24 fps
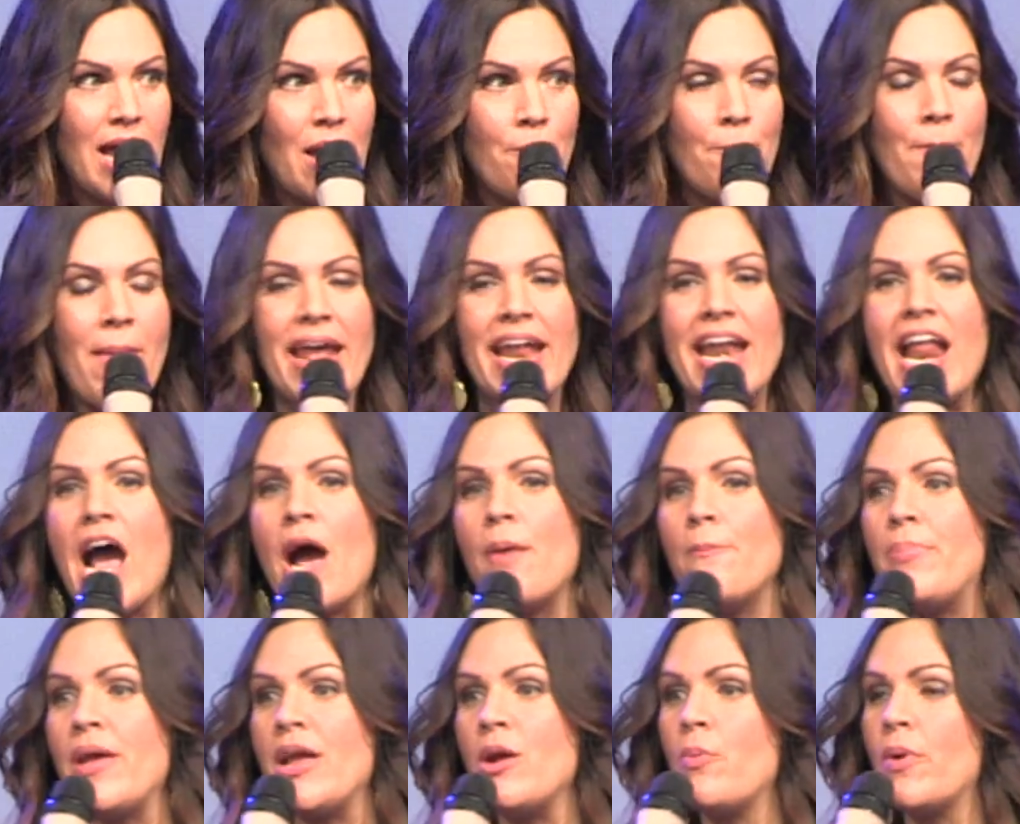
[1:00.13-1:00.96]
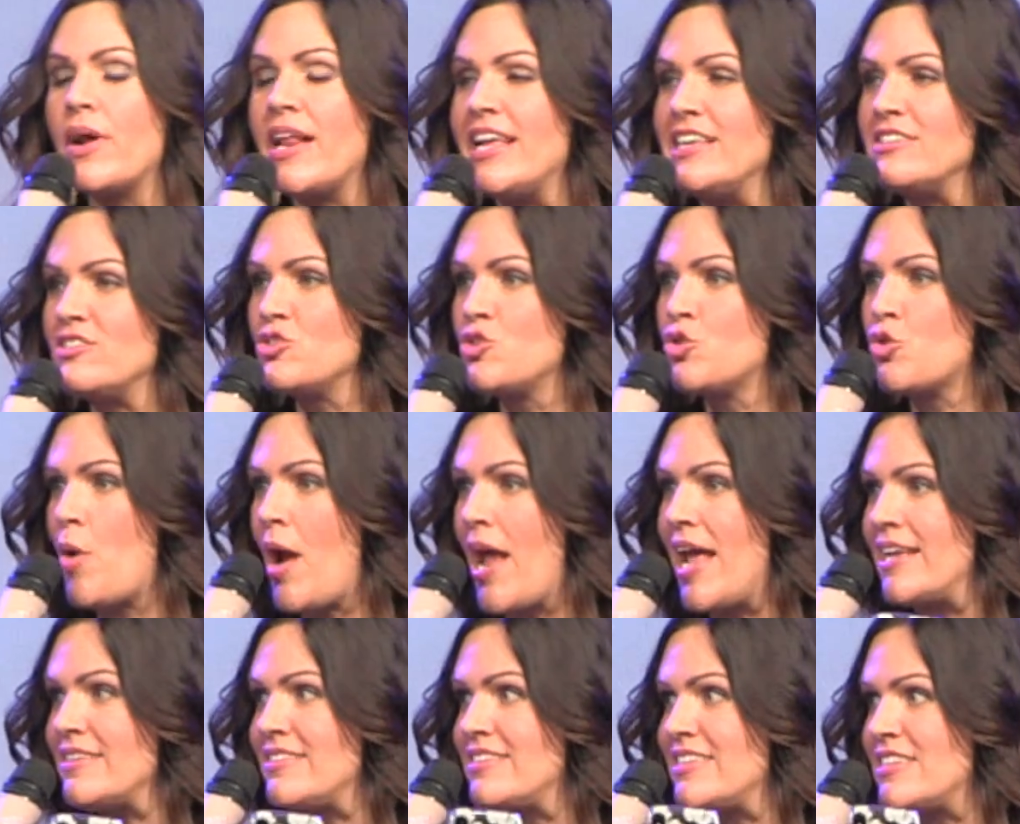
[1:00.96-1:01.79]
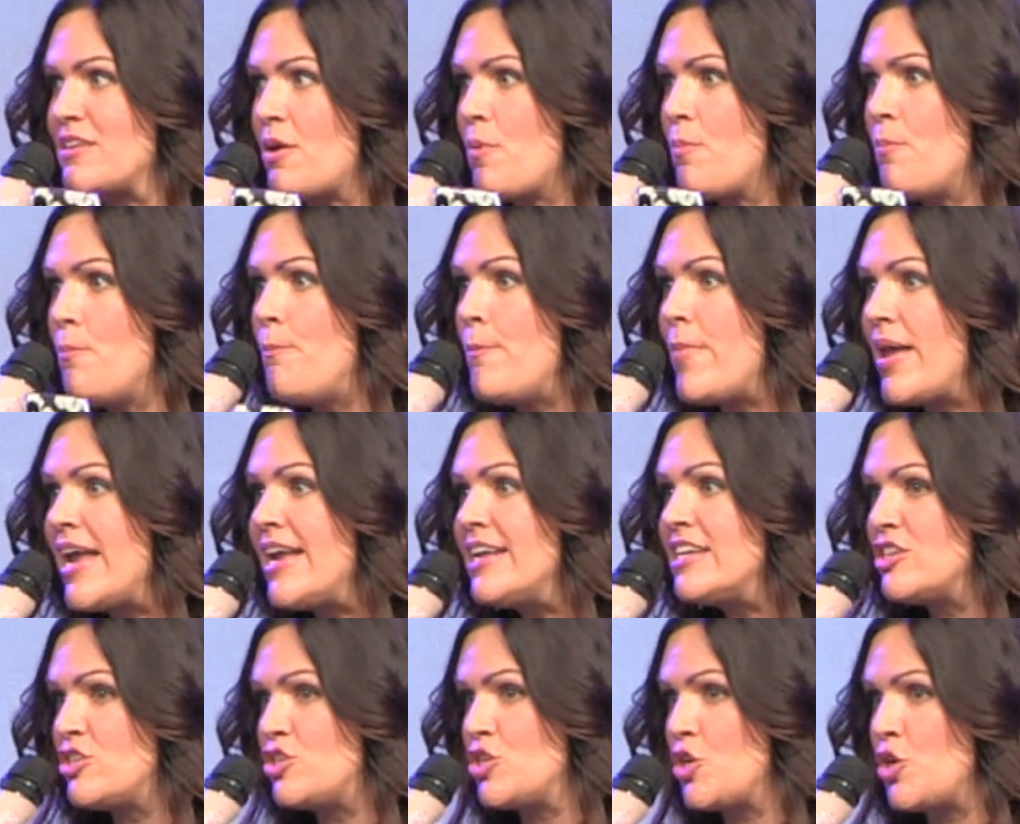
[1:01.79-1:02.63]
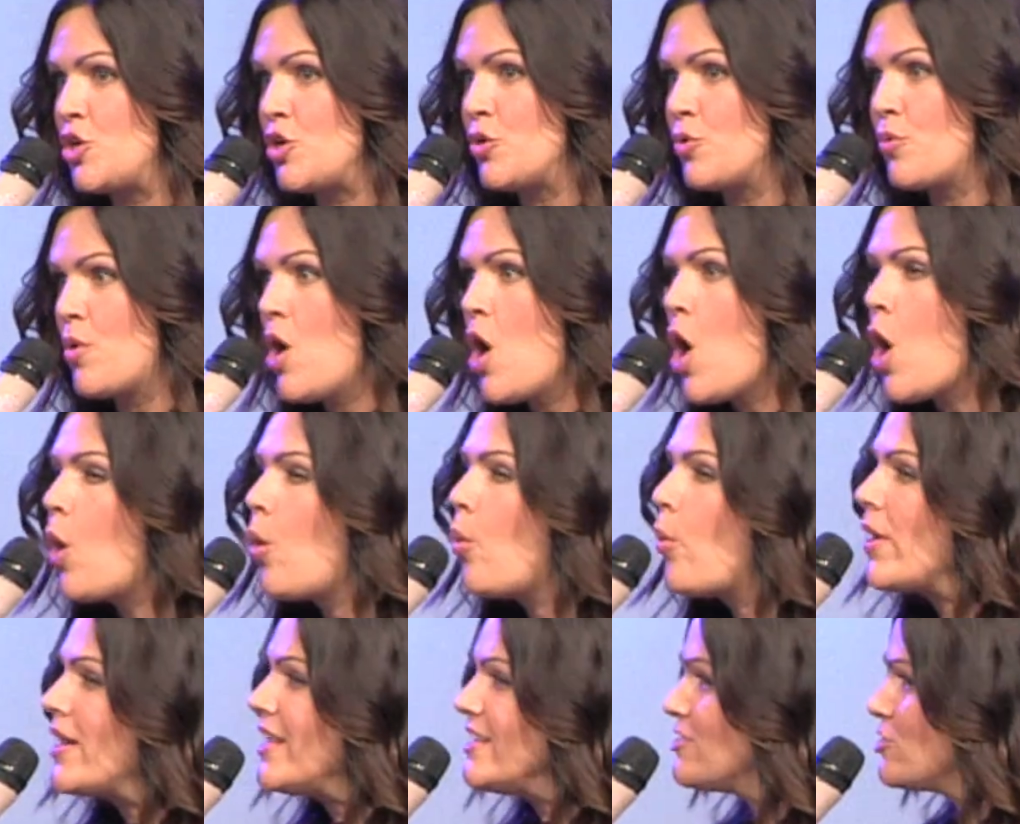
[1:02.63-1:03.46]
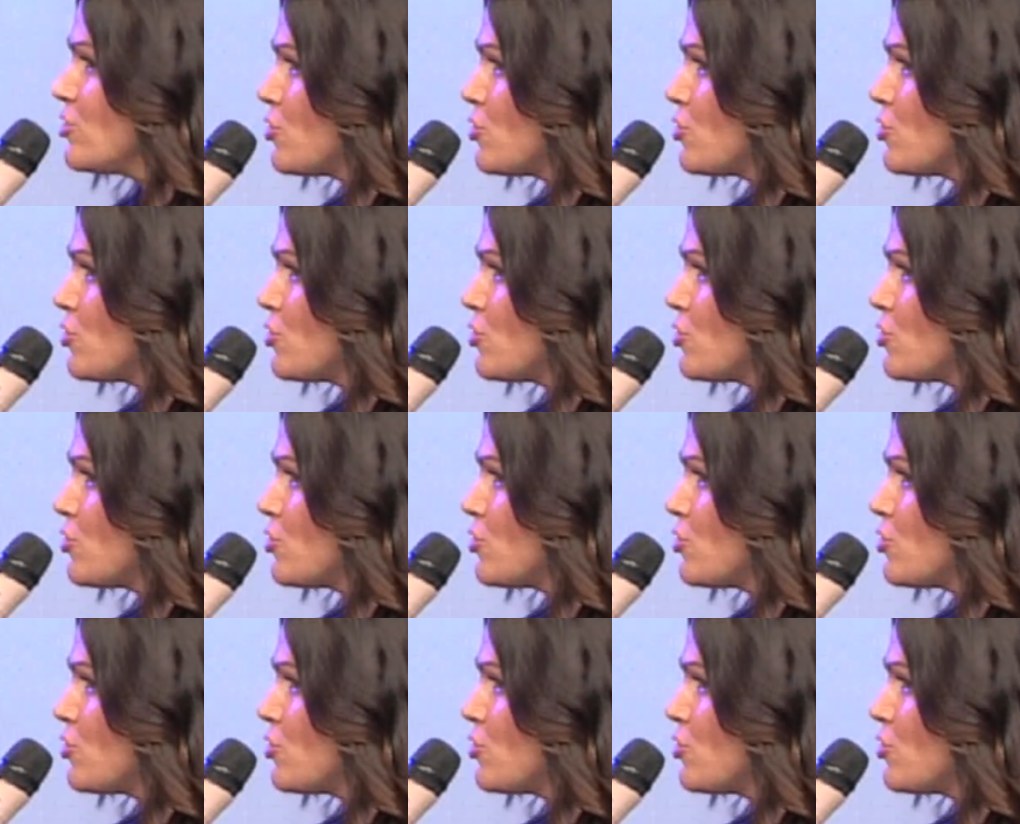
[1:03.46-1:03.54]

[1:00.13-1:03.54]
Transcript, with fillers: may not be what He's graced me to do, or what He's